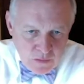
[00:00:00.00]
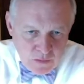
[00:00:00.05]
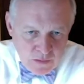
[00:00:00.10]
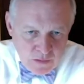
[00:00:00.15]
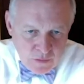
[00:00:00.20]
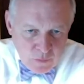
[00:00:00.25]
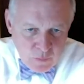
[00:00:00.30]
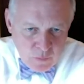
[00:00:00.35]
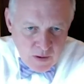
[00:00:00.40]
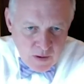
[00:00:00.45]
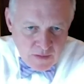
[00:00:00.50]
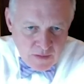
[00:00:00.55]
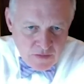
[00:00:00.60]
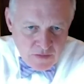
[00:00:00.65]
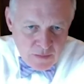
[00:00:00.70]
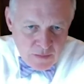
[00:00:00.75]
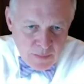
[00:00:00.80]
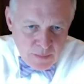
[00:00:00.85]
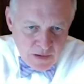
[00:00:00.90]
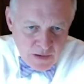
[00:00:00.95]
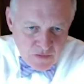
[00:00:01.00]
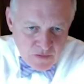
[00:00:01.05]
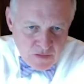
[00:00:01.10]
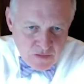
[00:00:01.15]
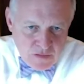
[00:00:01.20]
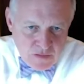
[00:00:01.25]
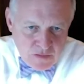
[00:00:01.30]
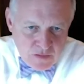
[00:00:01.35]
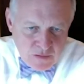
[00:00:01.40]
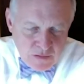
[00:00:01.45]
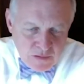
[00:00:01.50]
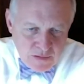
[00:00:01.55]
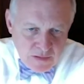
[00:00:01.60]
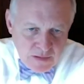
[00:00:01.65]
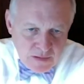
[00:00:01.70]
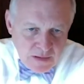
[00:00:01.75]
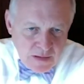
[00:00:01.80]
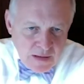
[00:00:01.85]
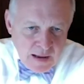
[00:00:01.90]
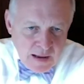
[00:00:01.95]
otherwise the patient is going to
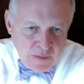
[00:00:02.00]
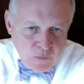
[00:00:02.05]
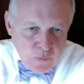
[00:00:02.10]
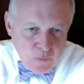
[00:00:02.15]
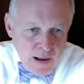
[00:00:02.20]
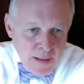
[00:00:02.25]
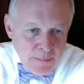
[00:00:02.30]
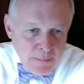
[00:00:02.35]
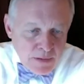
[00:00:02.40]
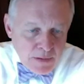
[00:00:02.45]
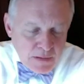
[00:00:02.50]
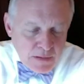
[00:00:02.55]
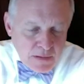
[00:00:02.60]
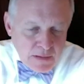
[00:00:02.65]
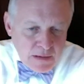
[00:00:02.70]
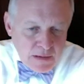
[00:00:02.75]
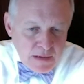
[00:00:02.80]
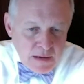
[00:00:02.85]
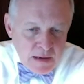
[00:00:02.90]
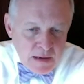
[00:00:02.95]
decline rapidly.